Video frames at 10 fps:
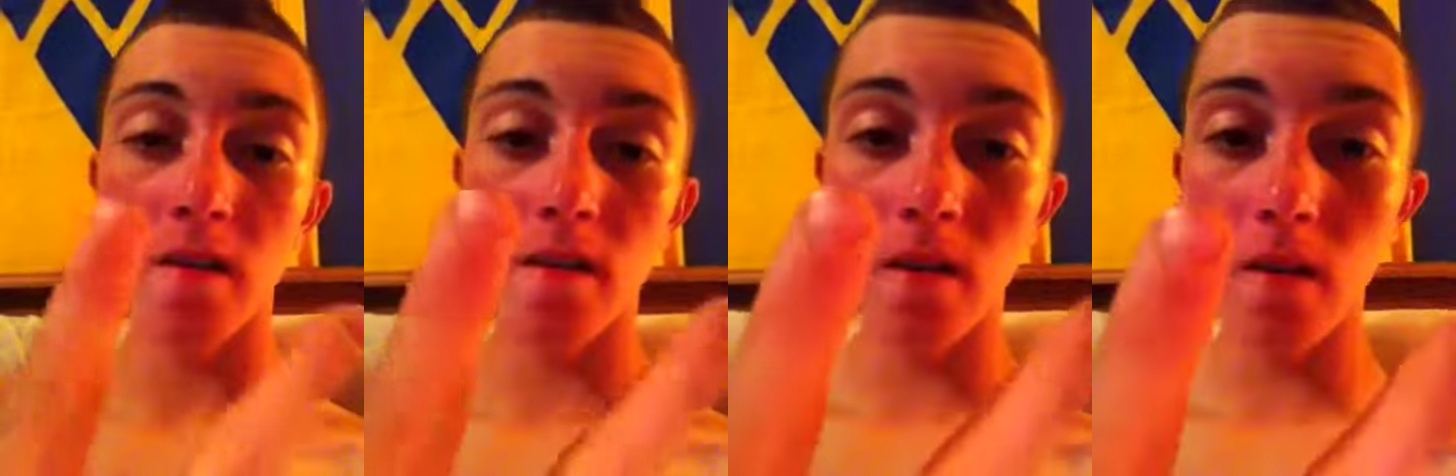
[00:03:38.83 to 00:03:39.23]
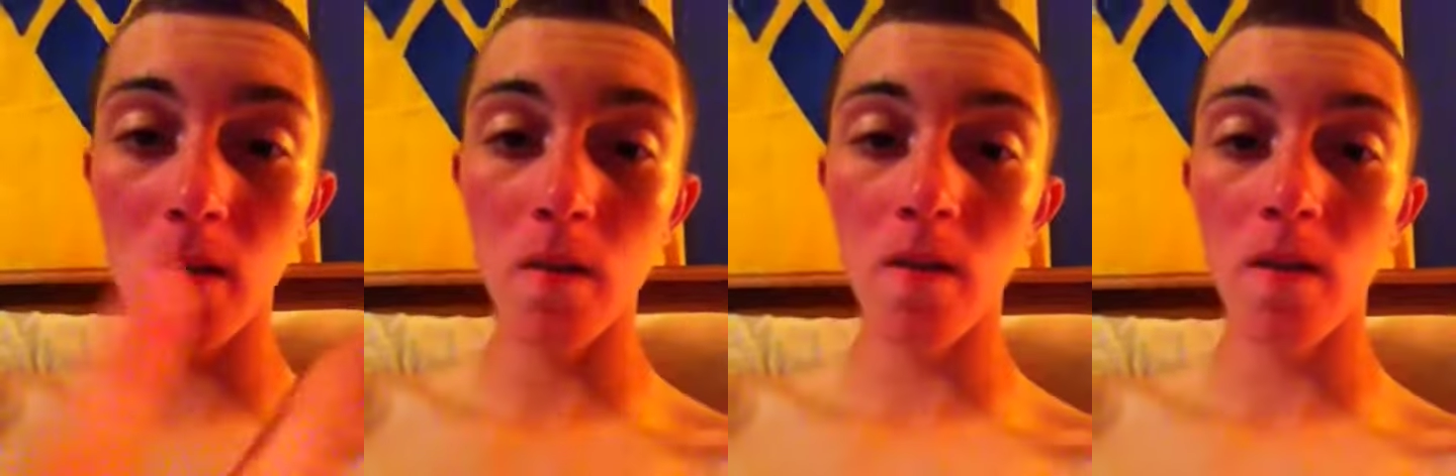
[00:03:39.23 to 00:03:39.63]

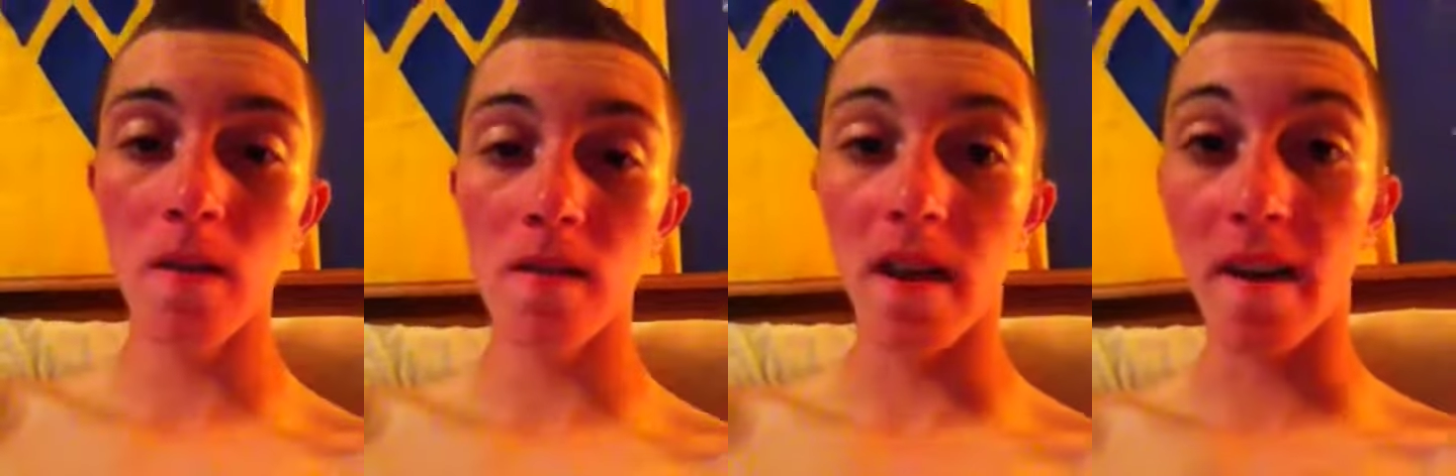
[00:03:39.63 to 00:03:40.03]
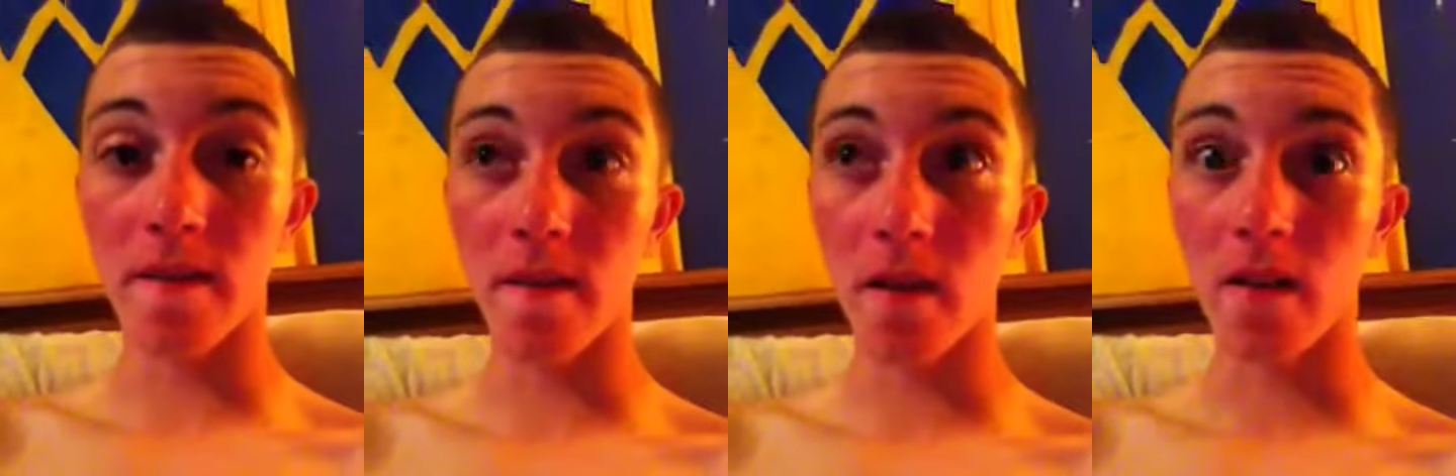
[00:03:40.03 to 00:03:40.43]
two to
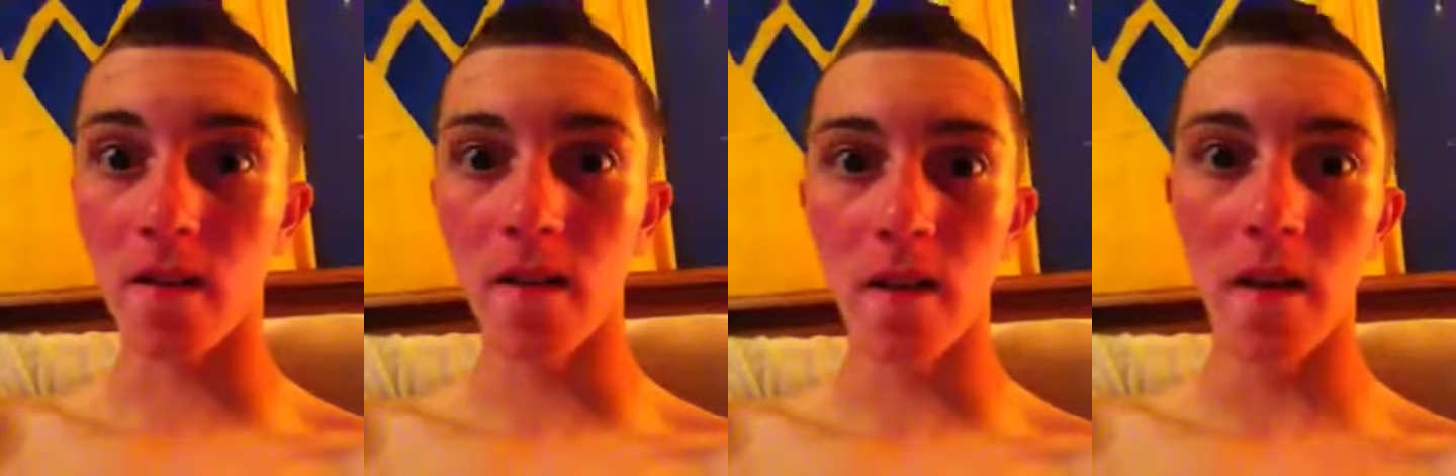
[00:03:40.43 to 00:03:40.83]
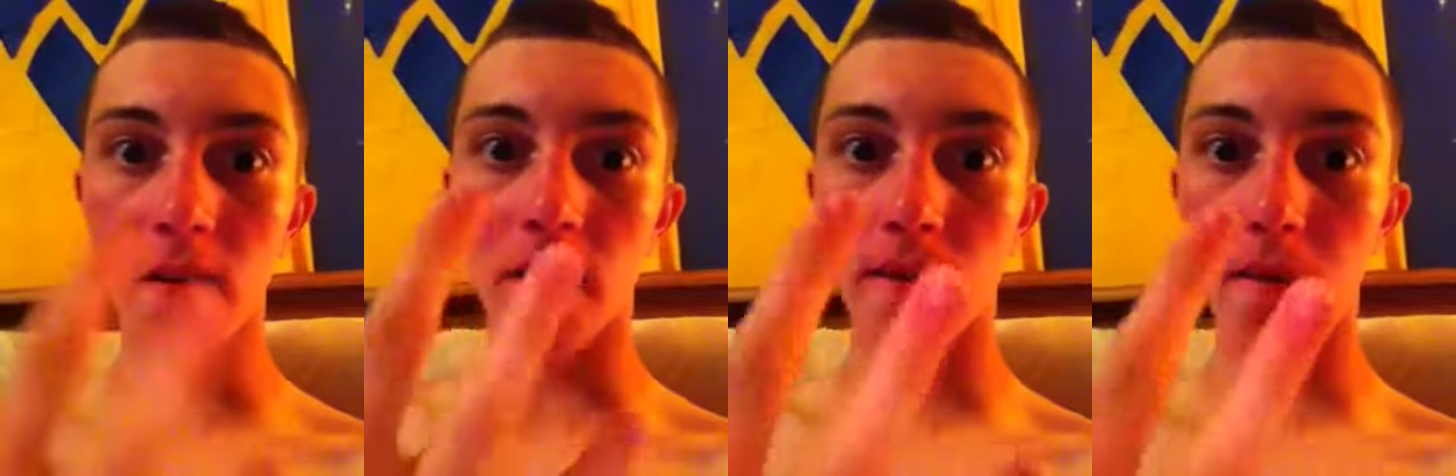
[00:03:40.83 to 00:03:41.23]
have fun,
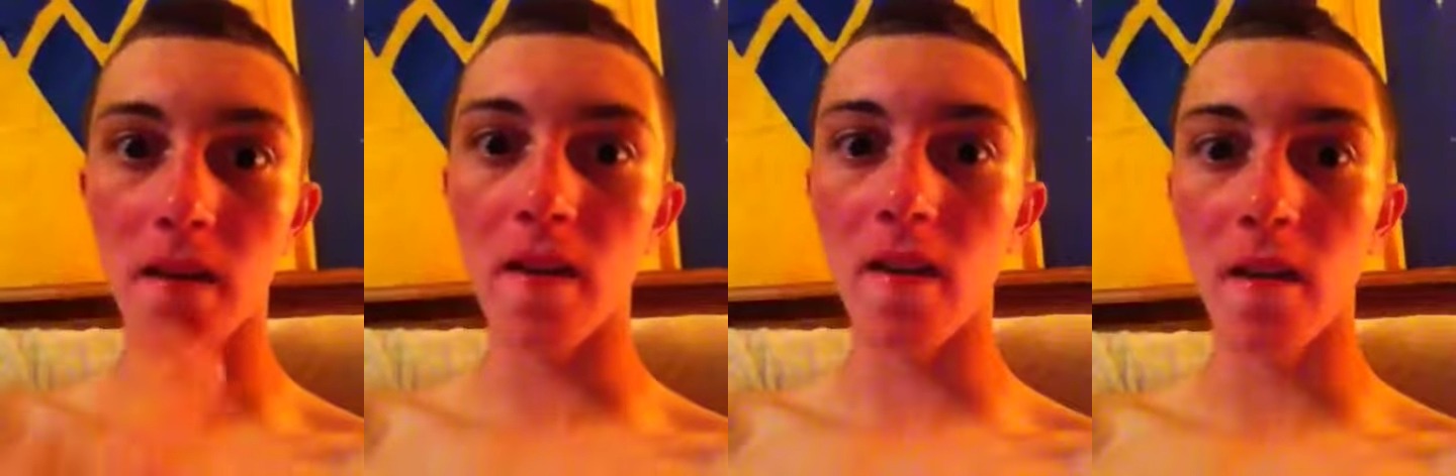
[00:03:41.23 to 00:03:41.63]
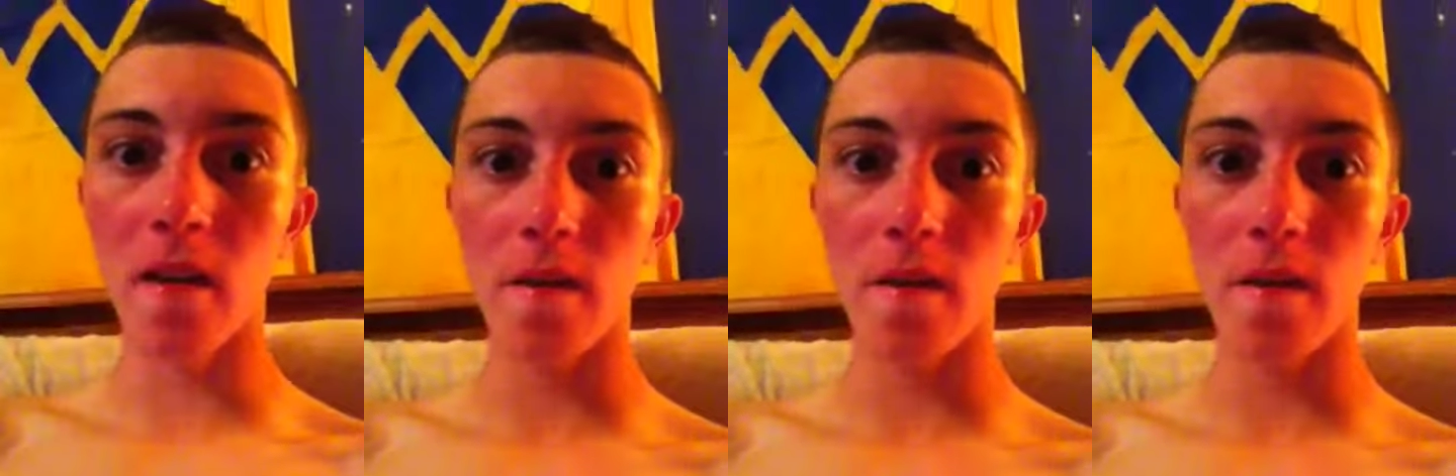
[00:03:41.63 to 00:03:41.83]
and three